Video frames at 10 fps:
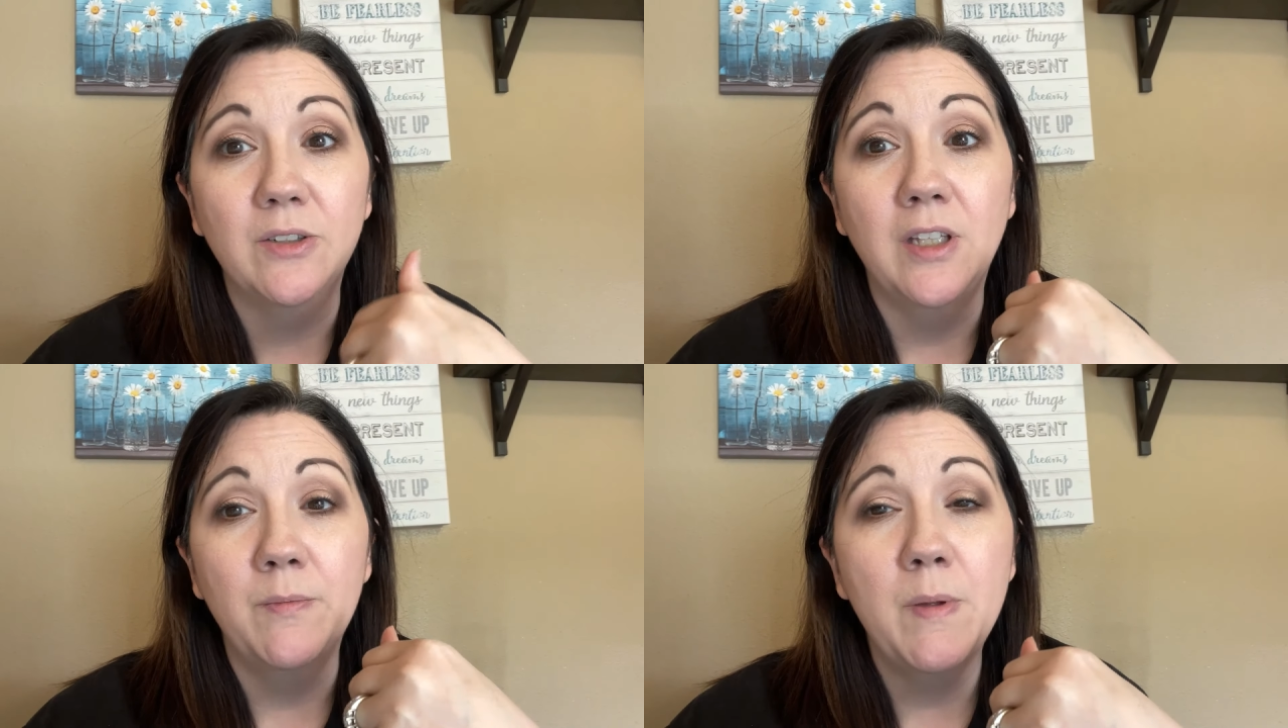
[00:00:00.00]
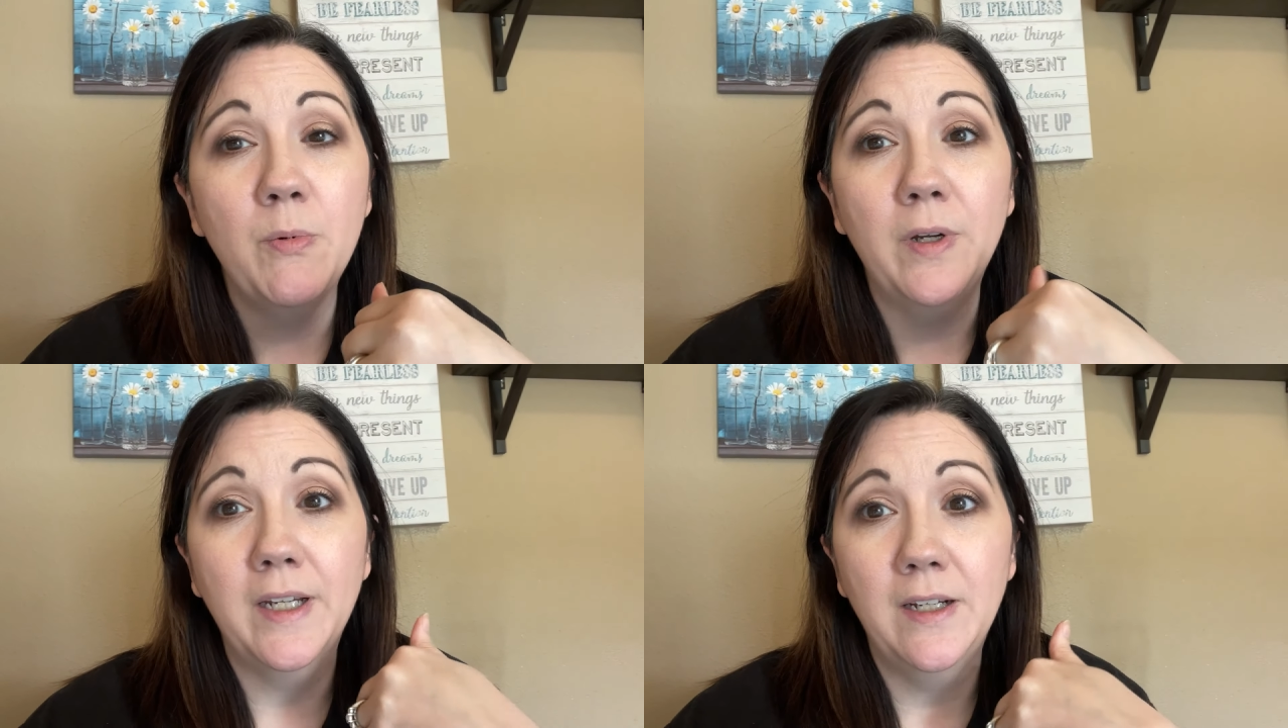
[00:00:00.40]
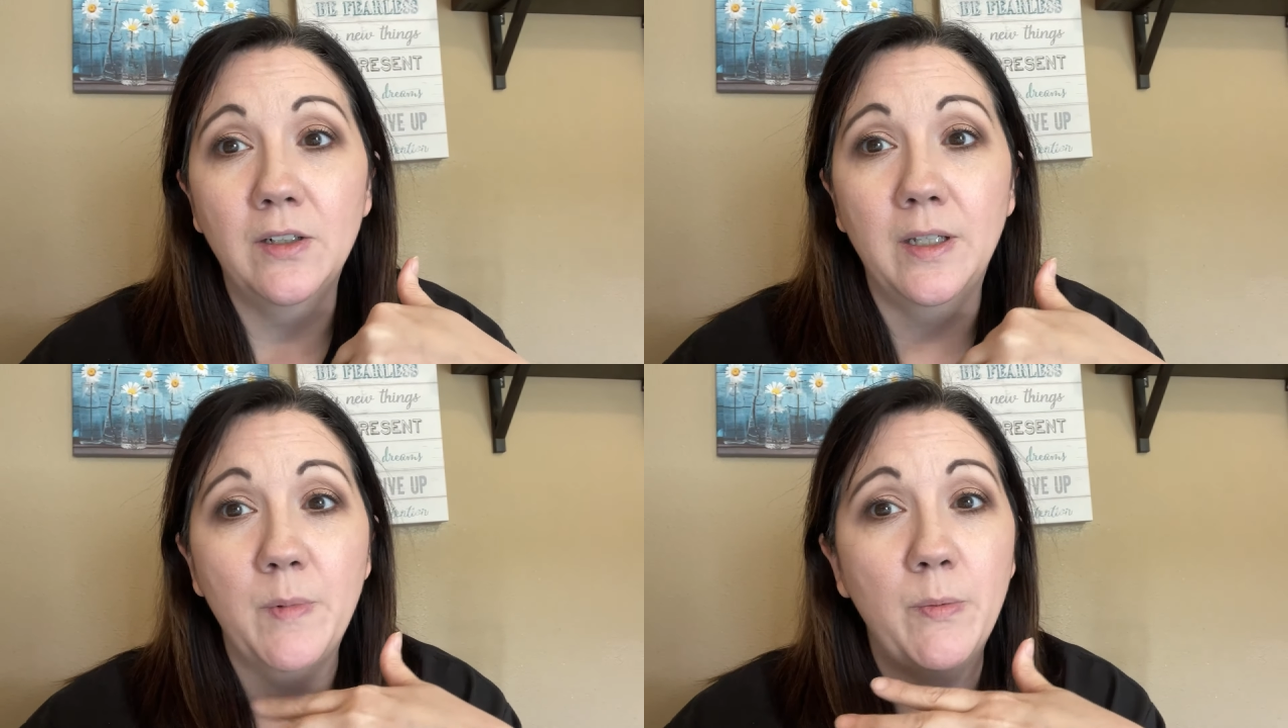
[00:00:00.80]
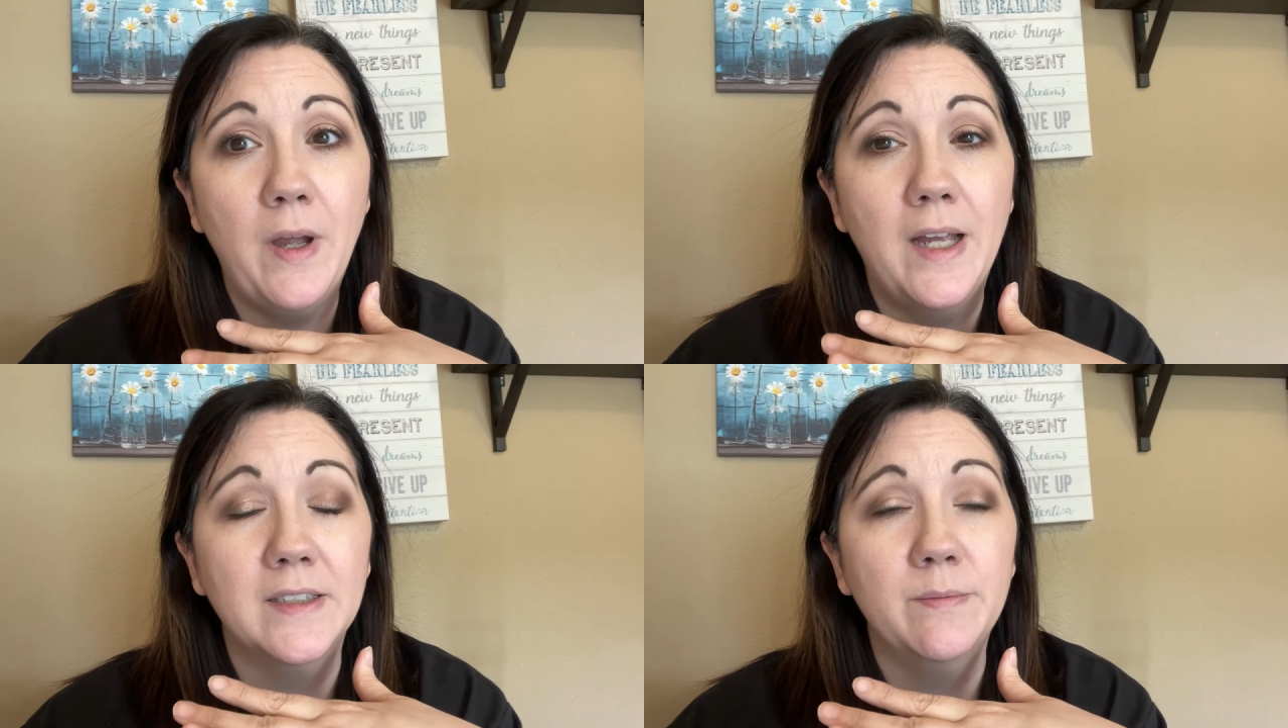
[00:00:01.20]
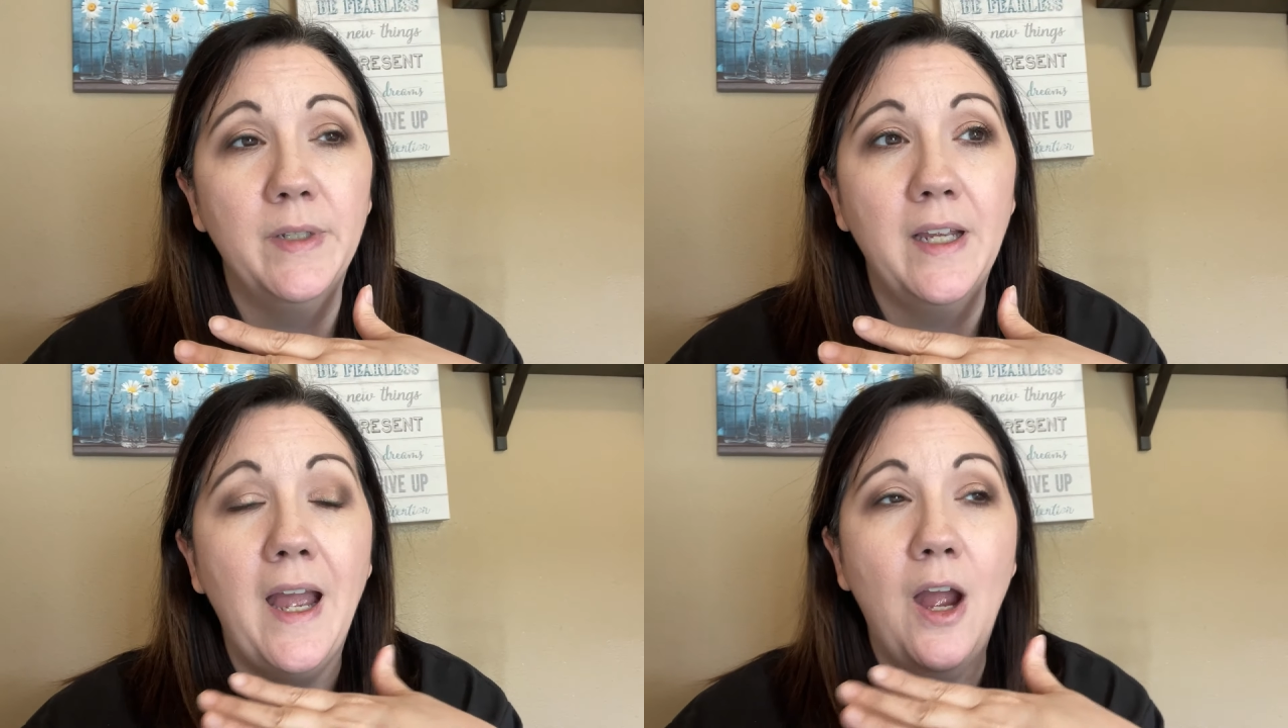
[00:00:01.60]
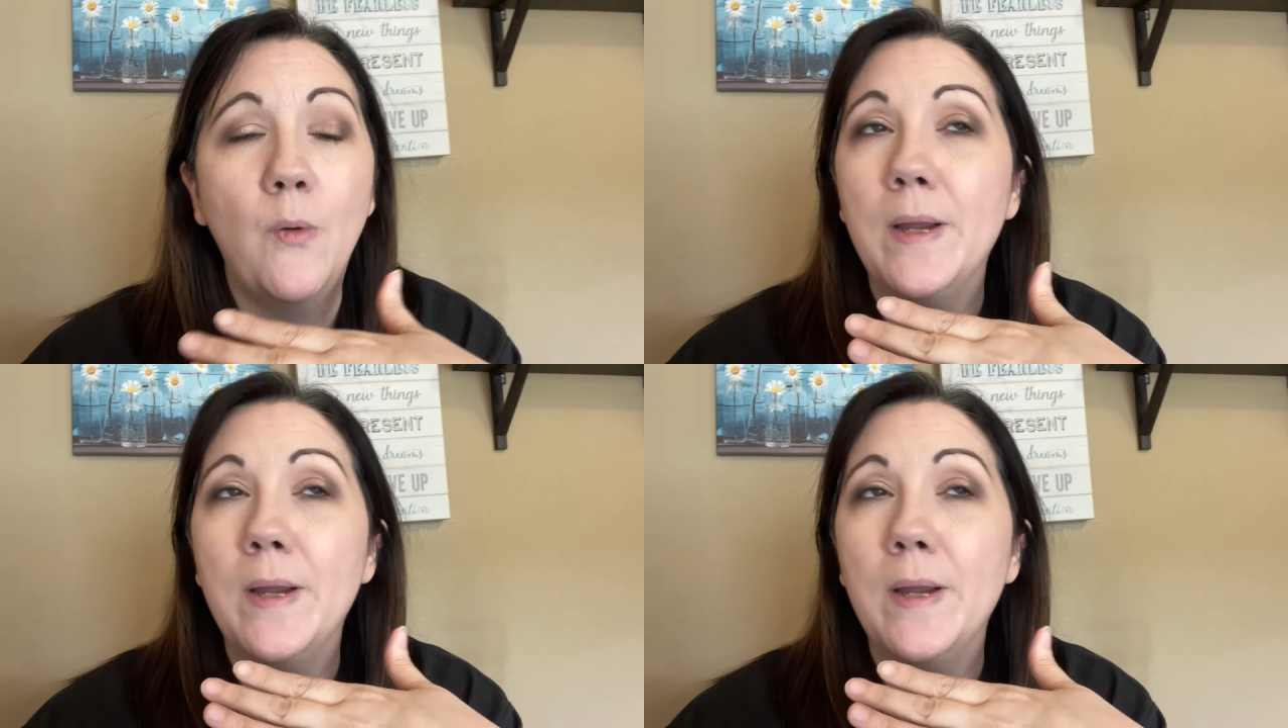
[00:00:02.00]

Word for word: So a lot of people, I hear a lot of people ask me how